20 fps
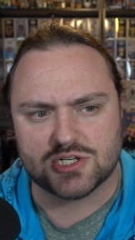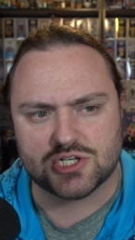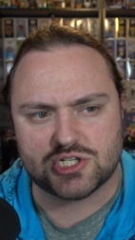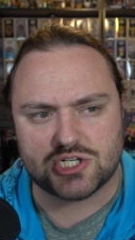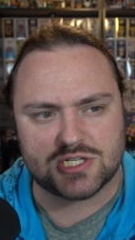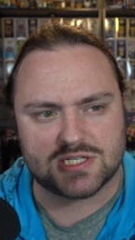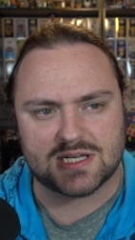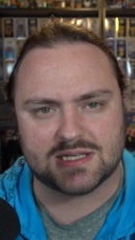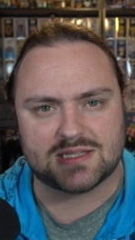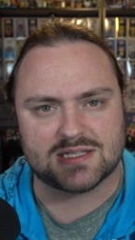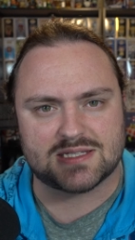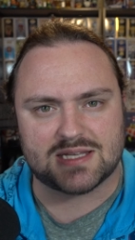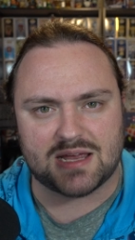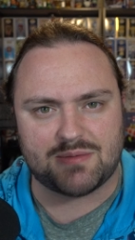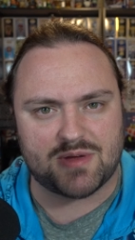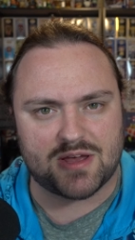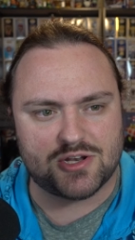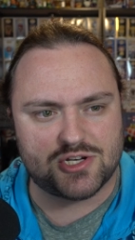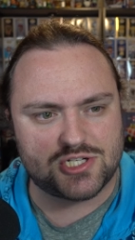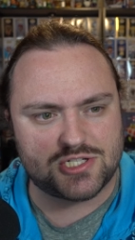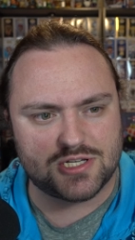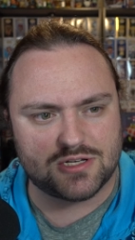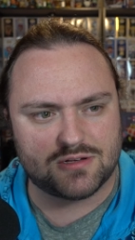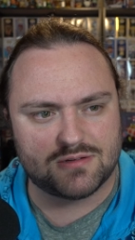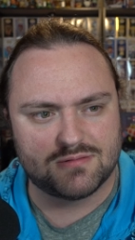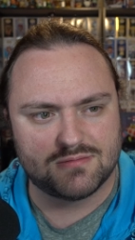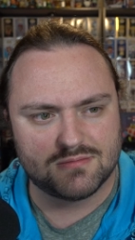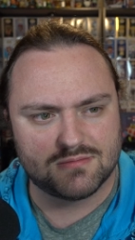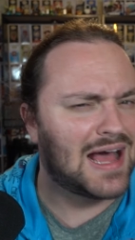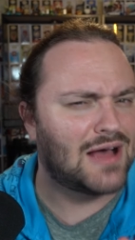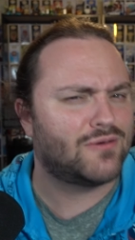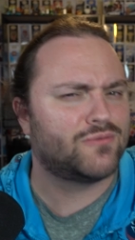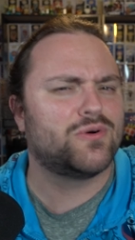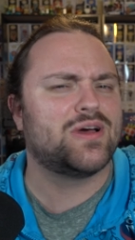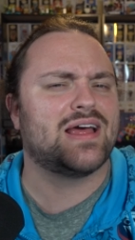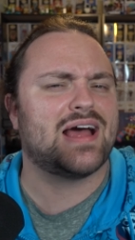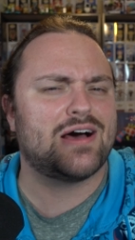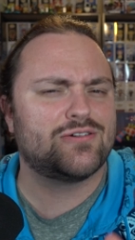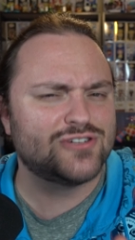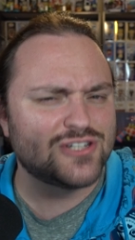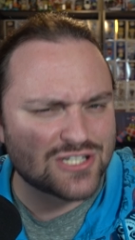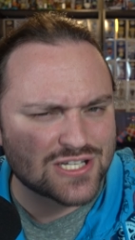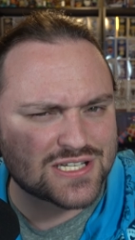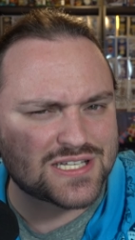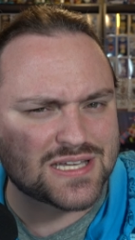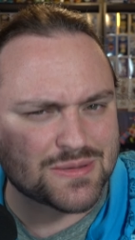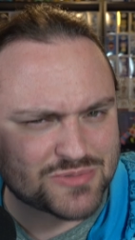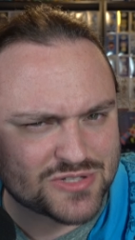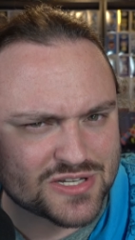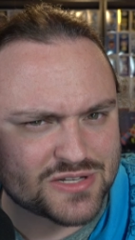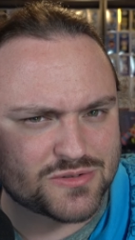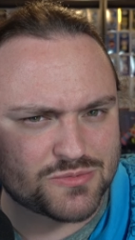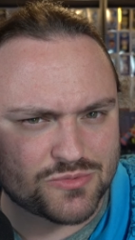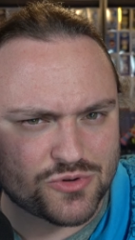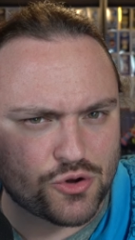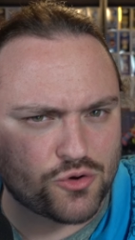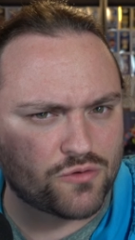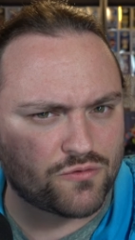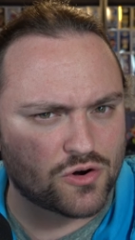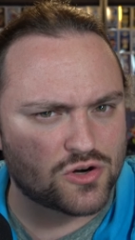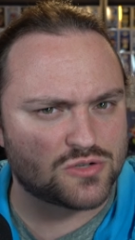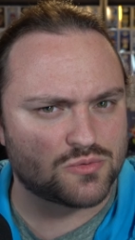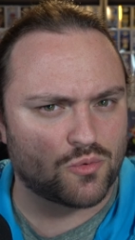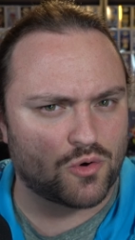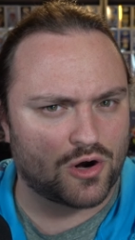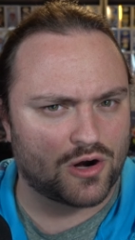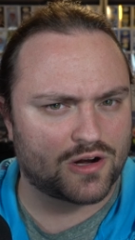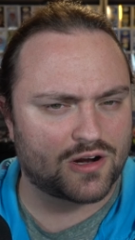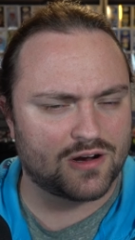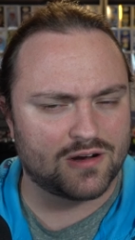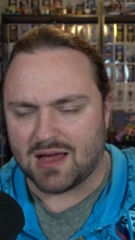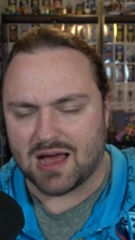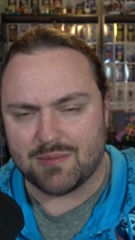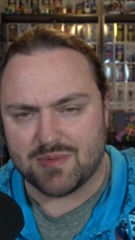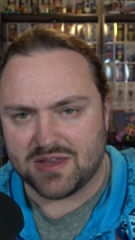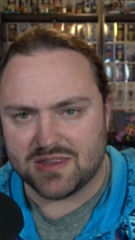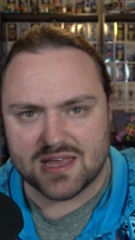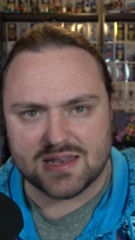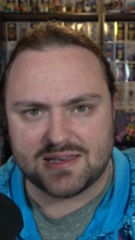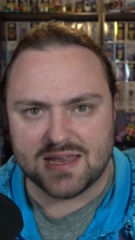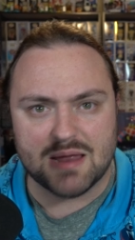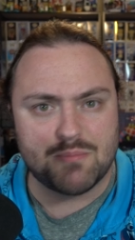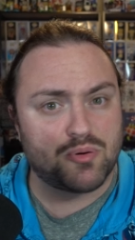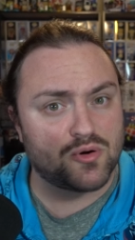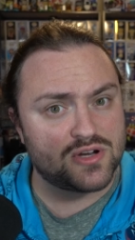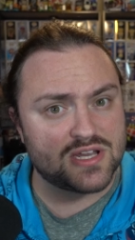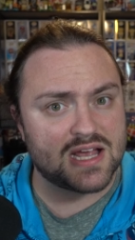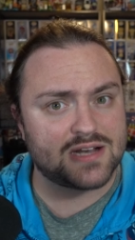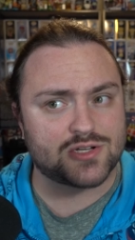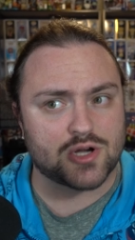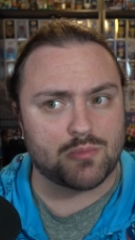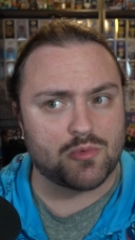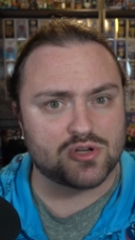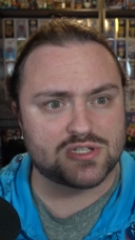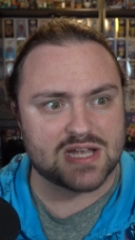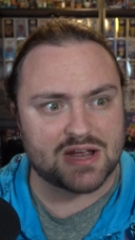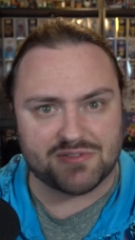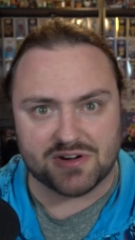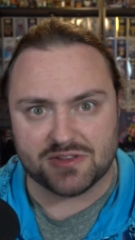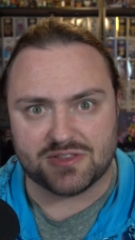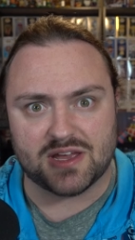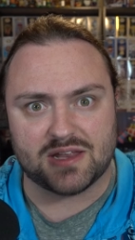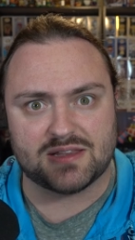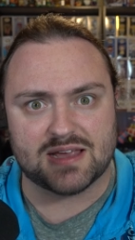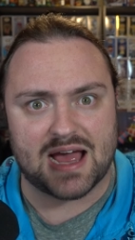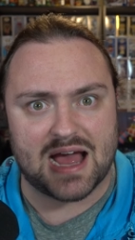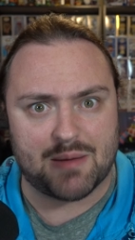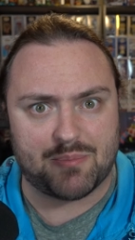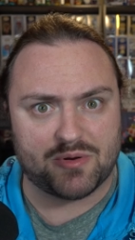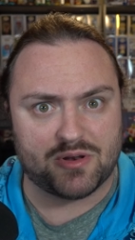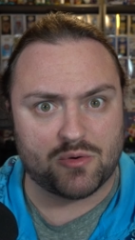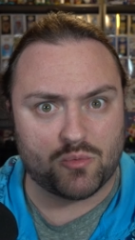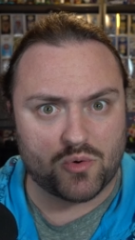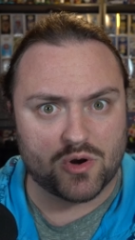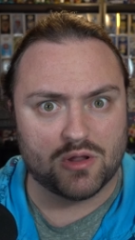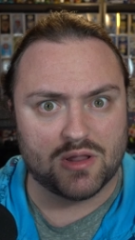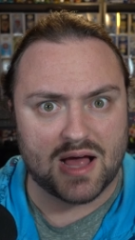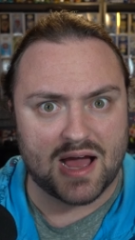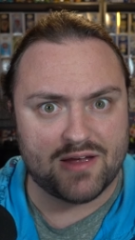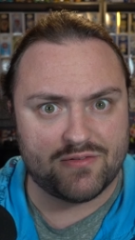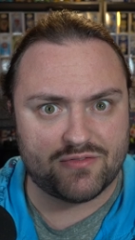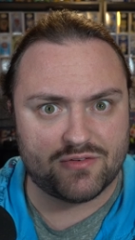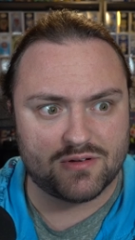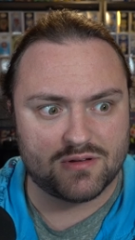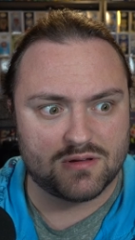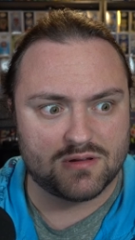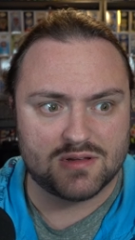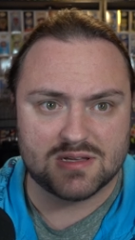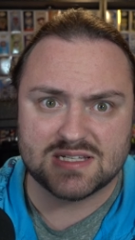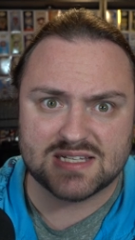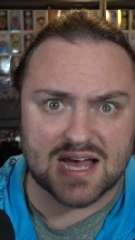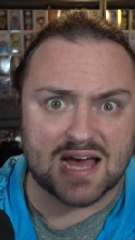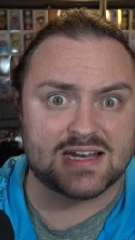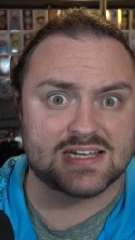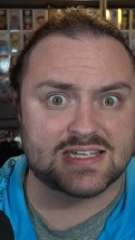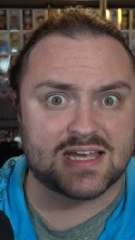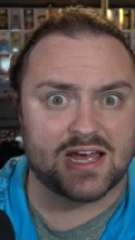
and she's like the same age still? How, wait, how does the Simpsons universe work? I mean, they did predict almost everything to happen in real life. It's kind of